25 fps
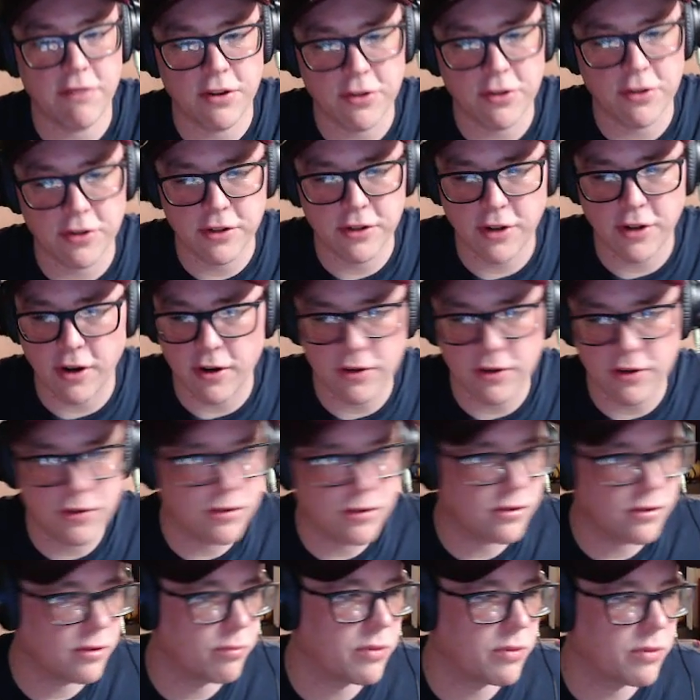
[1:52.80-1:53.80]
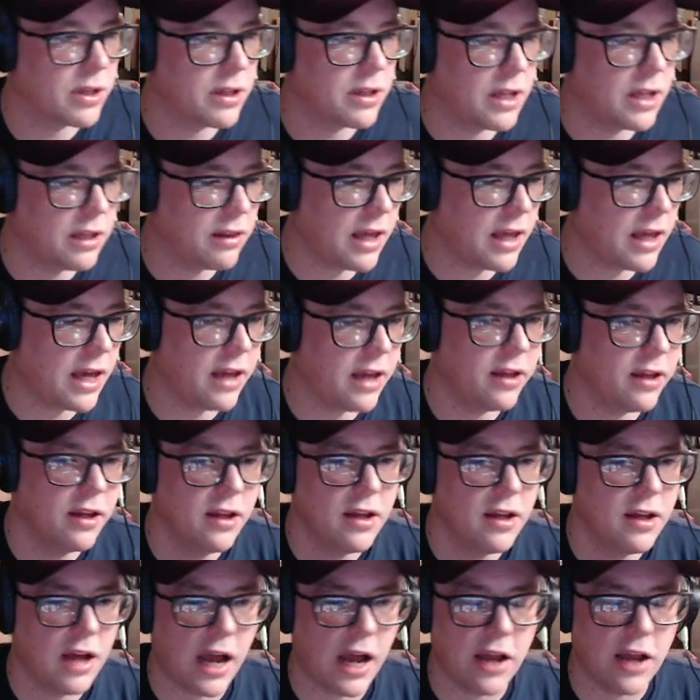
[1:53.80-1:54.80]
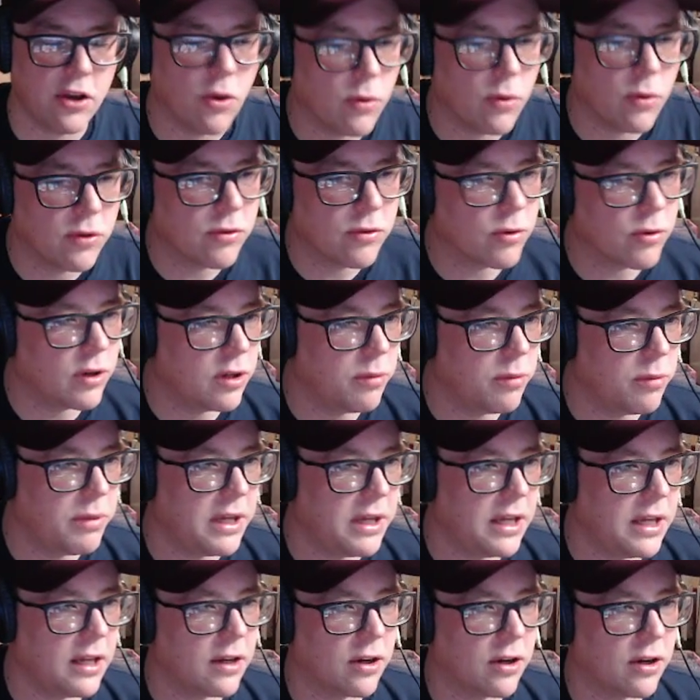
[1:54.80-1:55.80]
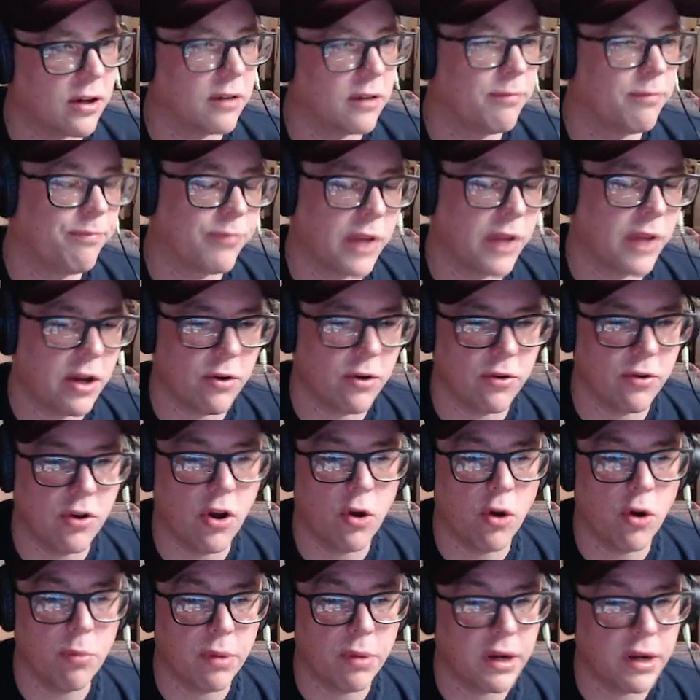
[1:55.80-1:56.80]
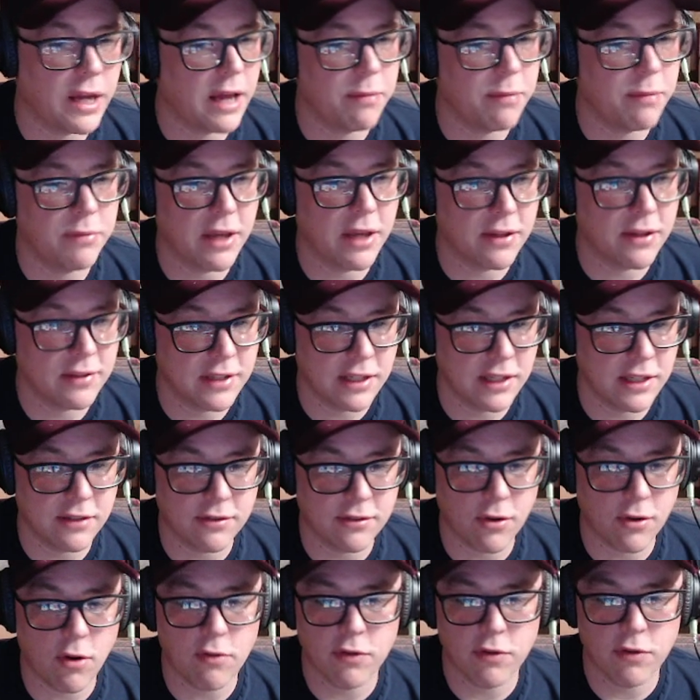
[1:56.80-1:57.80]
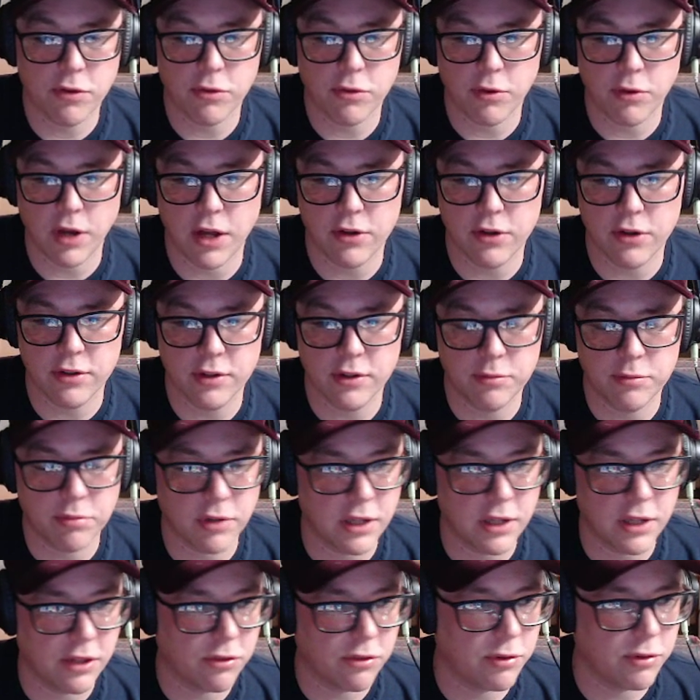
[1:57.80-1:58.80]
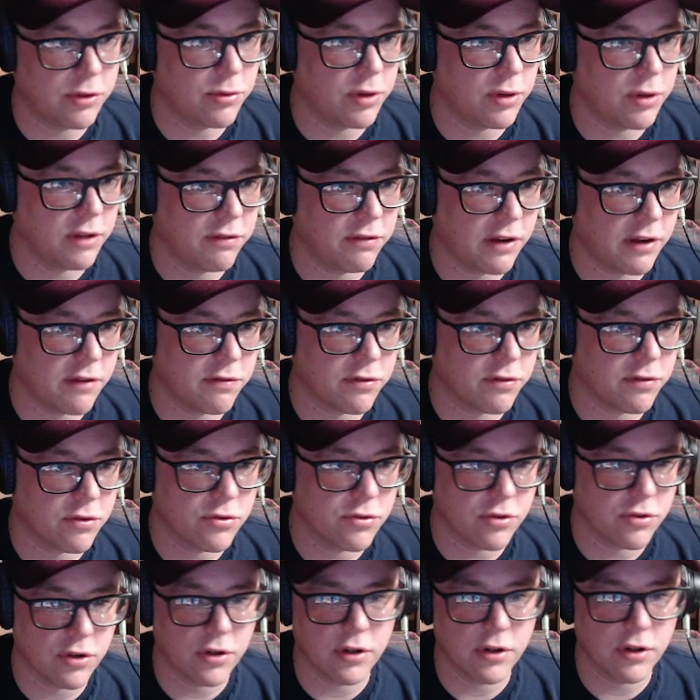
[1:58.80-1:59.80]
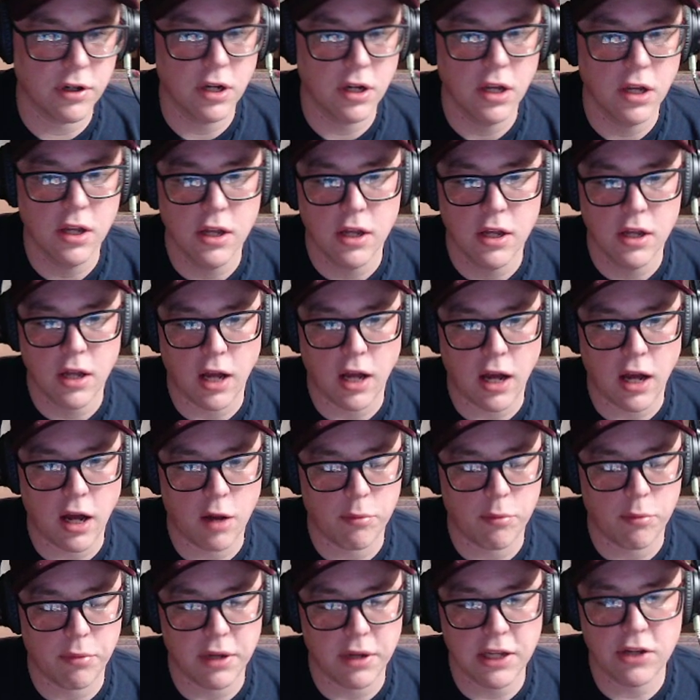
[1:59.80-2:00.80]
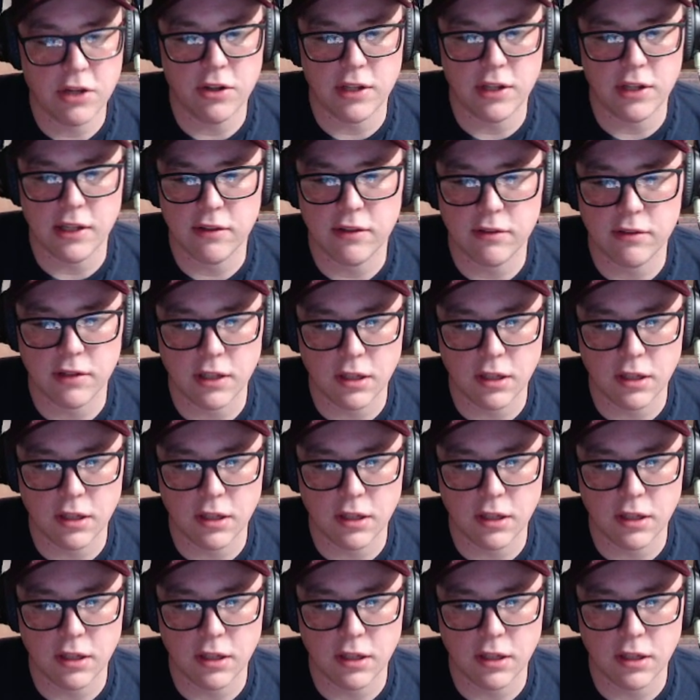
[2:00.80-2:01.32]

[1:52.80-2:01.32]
cards or something like that. I know it's going to be, or I don't know, but I'm guessing it's over 300, probably 325 for sure. It could easily